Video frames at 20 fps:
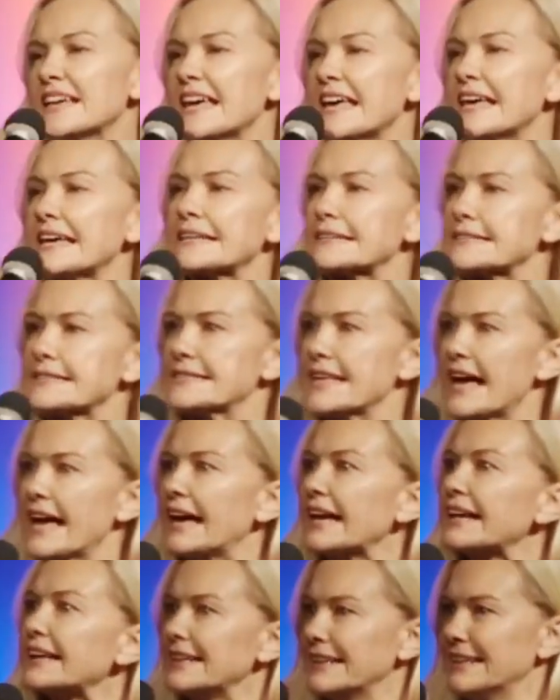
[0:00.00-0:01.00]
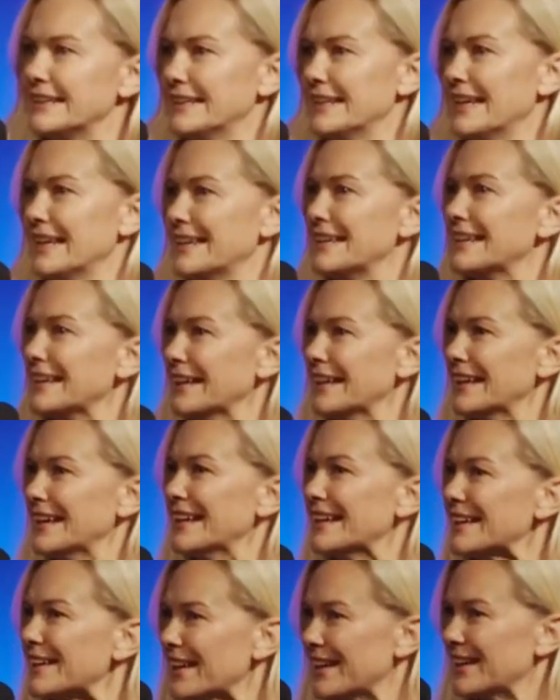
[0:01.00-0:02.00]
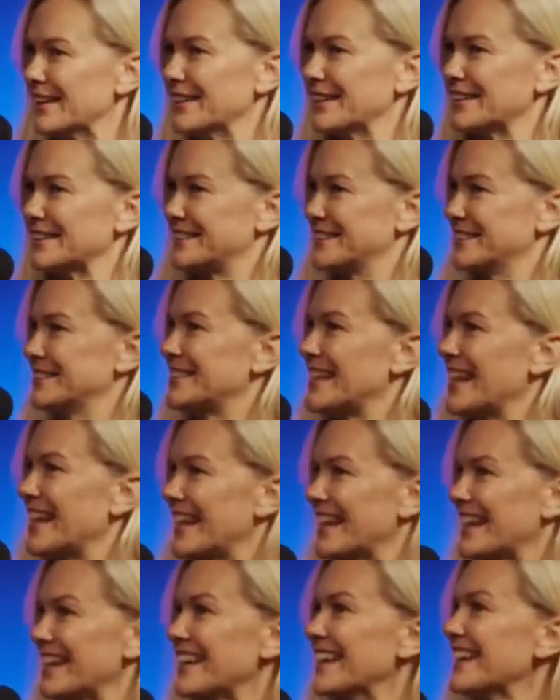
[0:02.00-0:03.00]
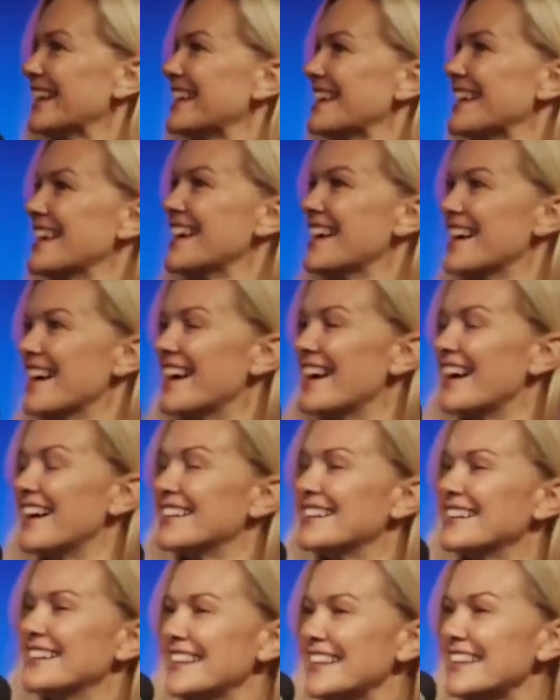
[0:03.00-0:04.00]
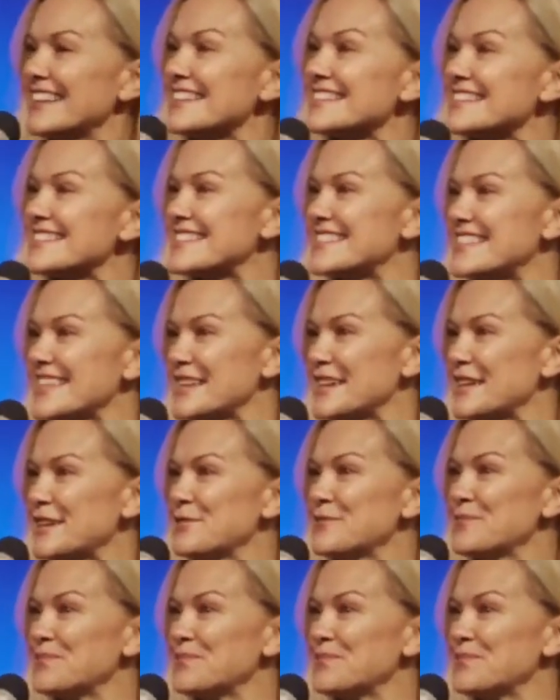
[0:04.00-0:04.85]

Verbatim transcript: exactly a year ago today on Easter.